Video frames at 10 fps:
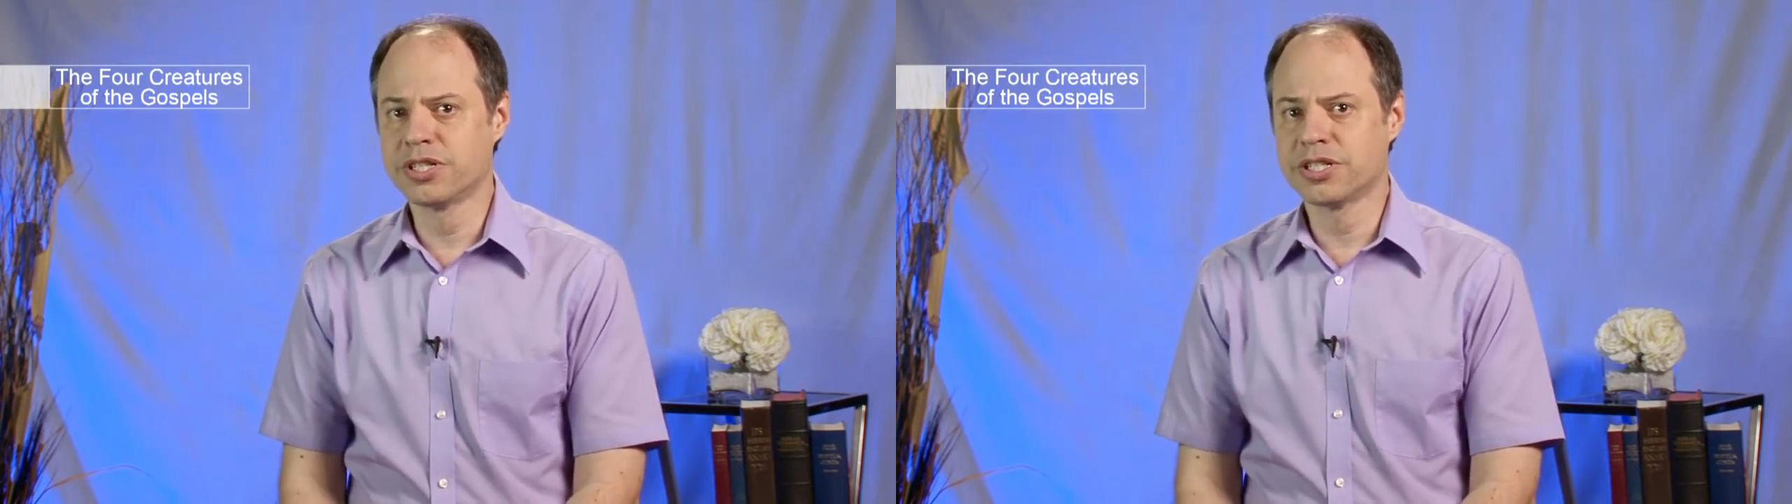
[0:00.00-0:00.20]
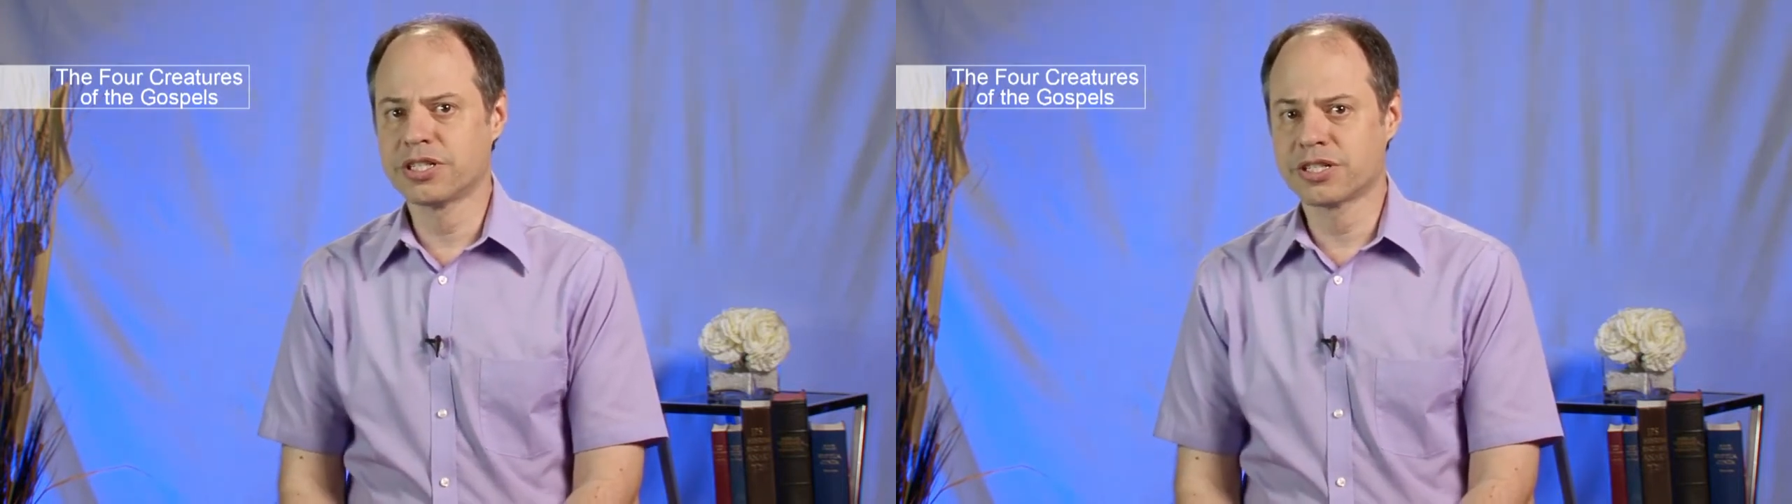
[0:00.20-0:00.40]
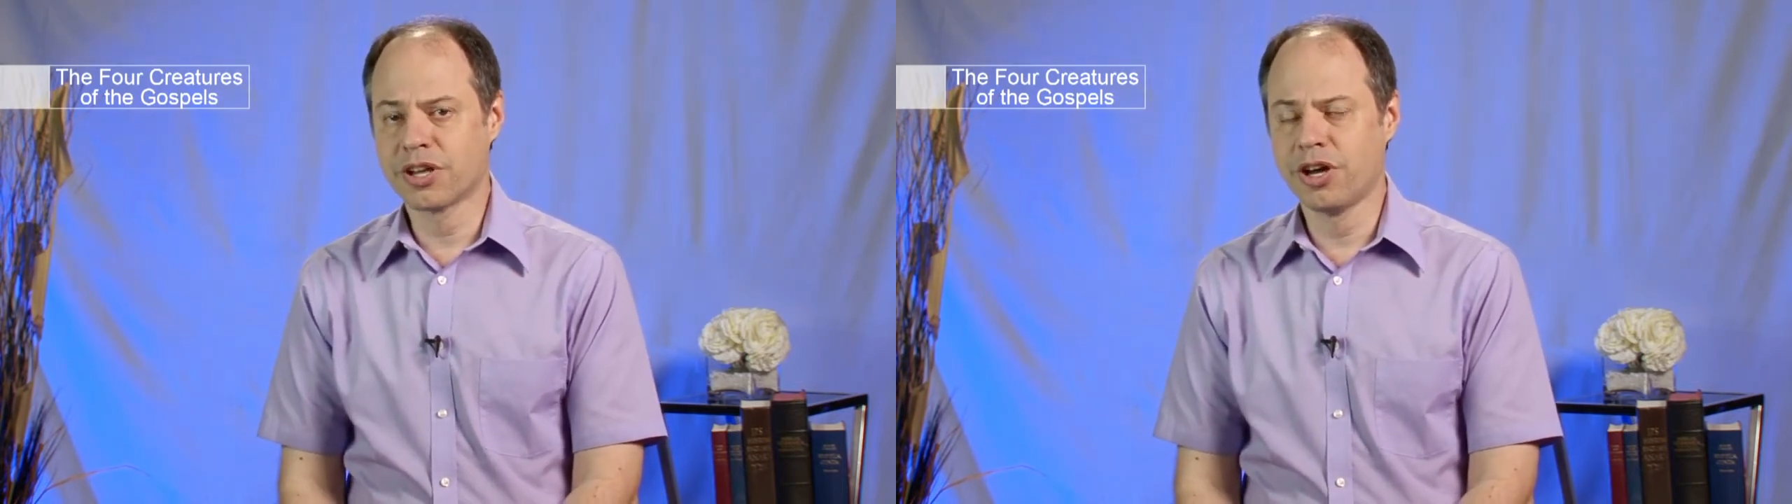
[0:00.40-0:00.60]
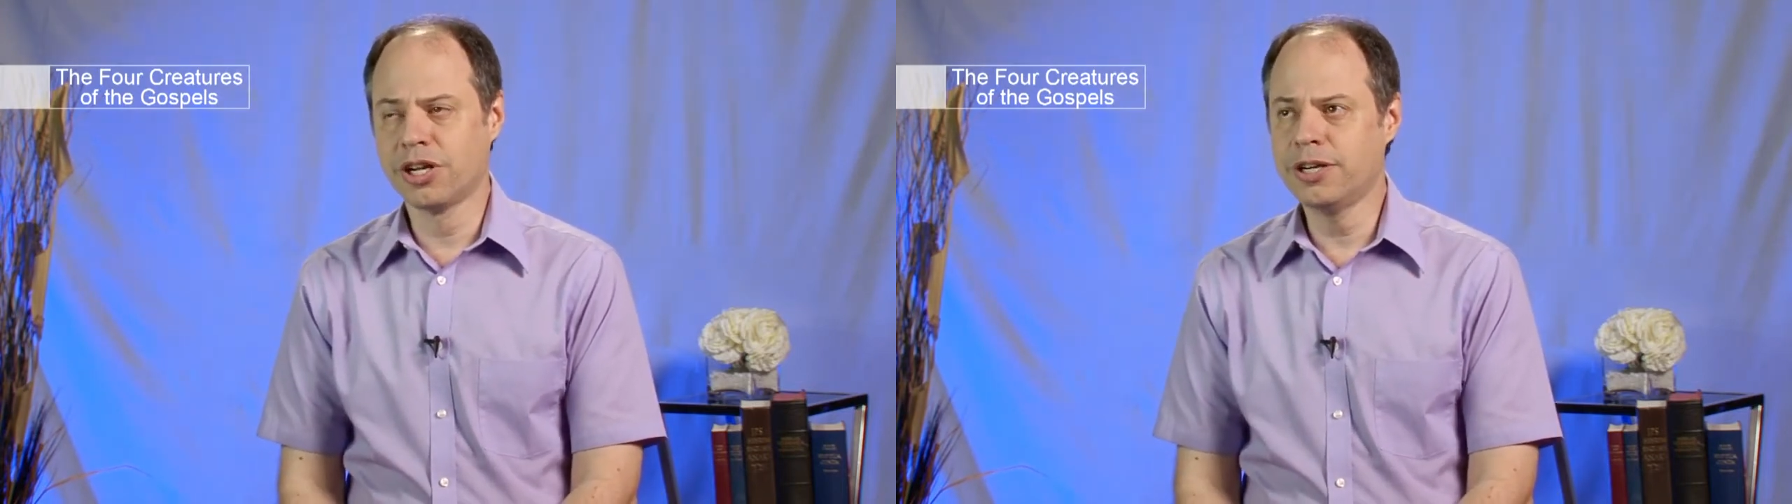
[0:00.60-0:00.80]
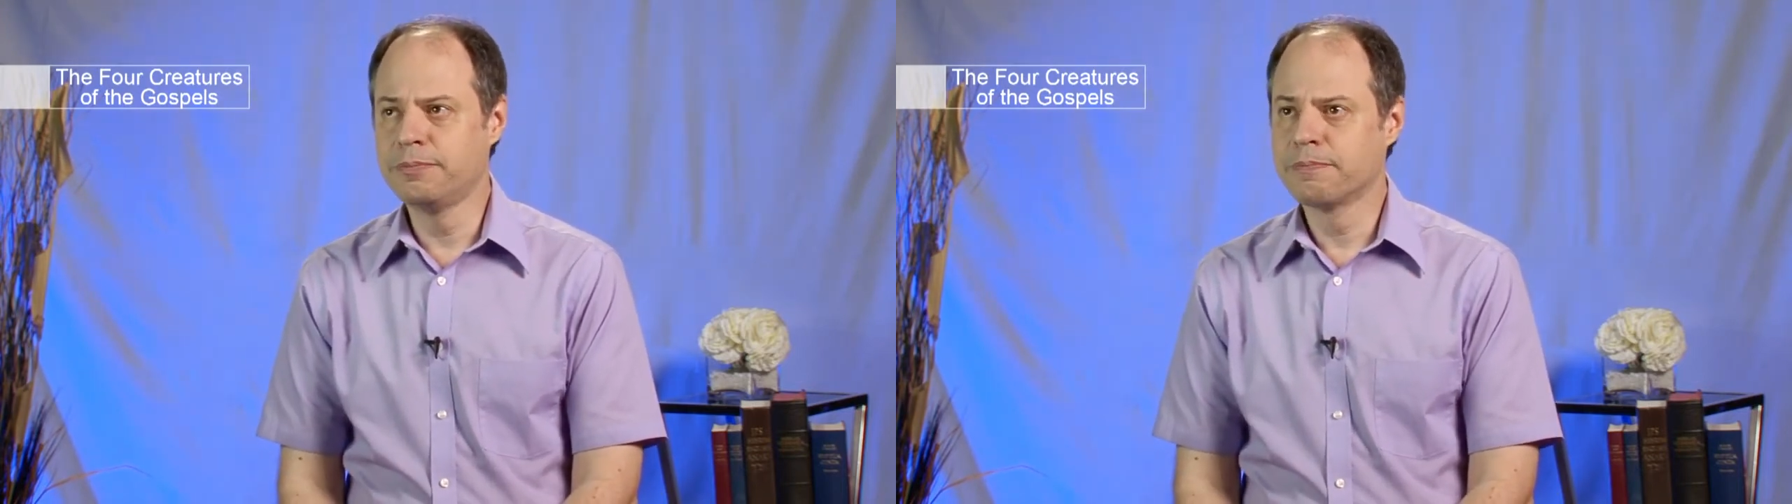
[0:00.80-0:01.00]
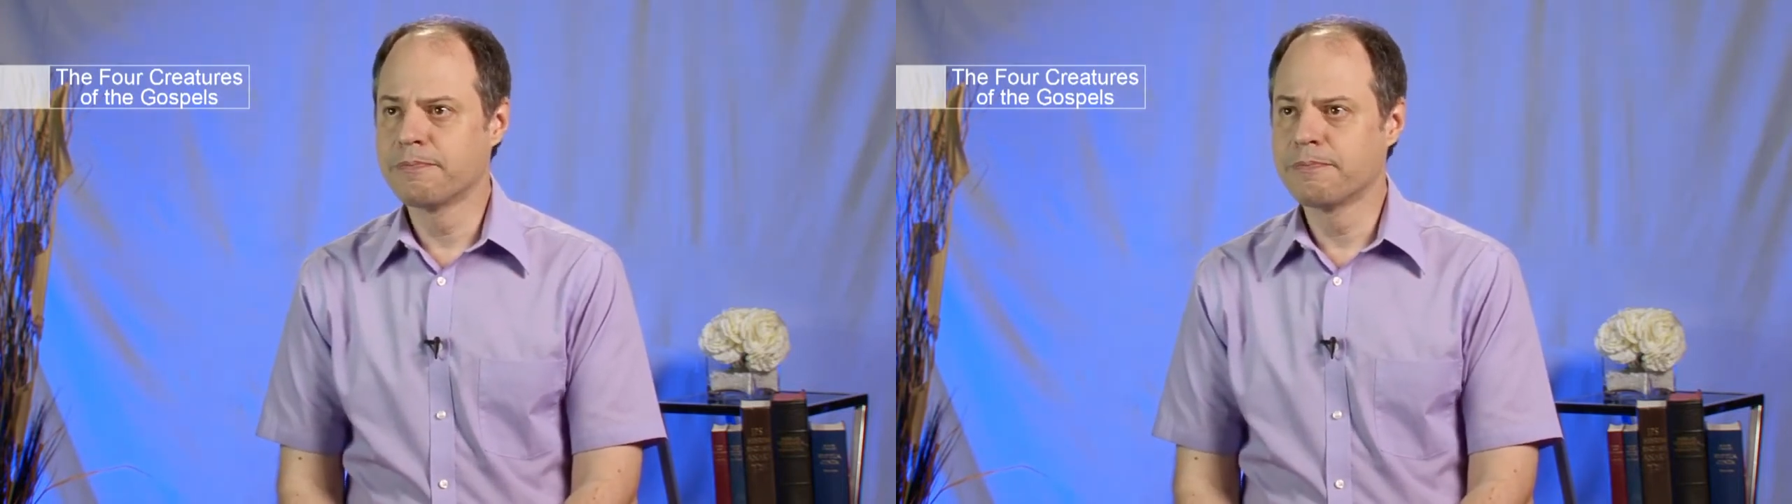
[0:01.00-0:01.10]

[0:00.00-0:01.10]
scholar.